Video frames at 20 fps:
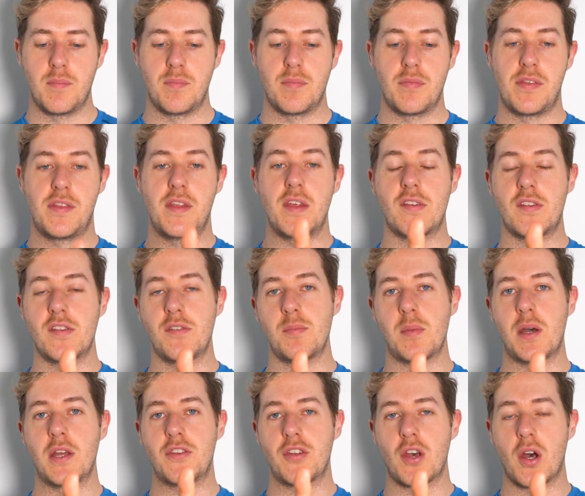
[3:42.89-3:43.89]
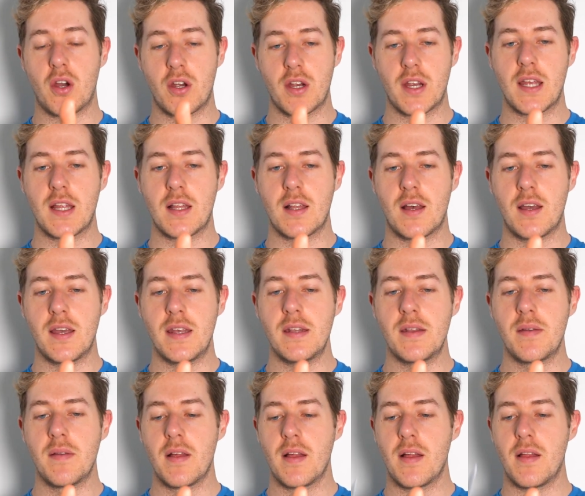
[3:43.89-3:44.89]
This is my target line,
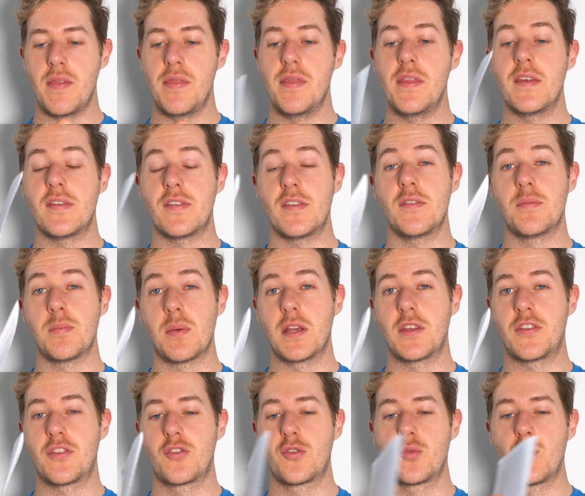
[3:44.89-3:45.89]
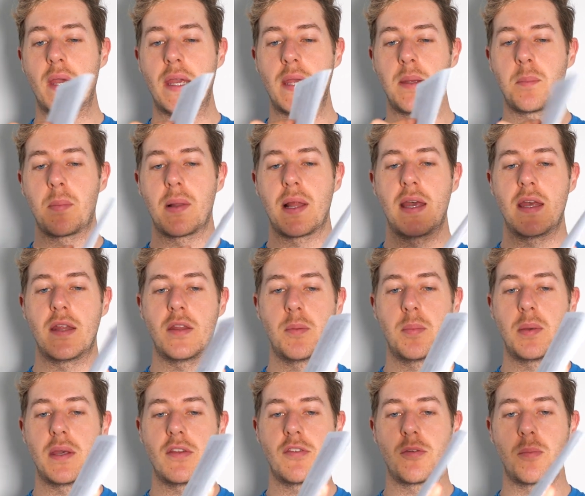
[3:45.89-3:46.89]
and this is my swing plane, the
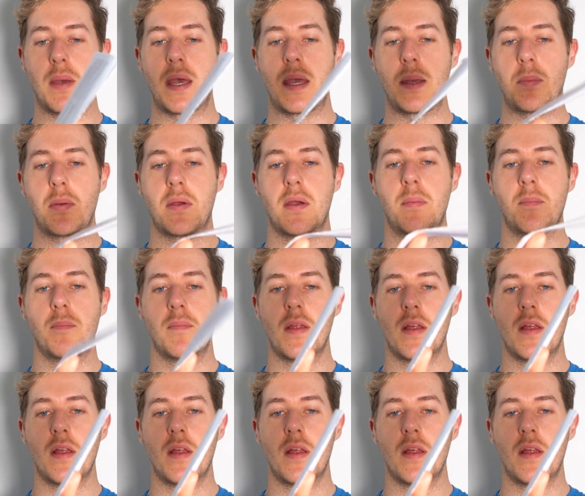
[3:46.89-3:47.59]
piece of paper.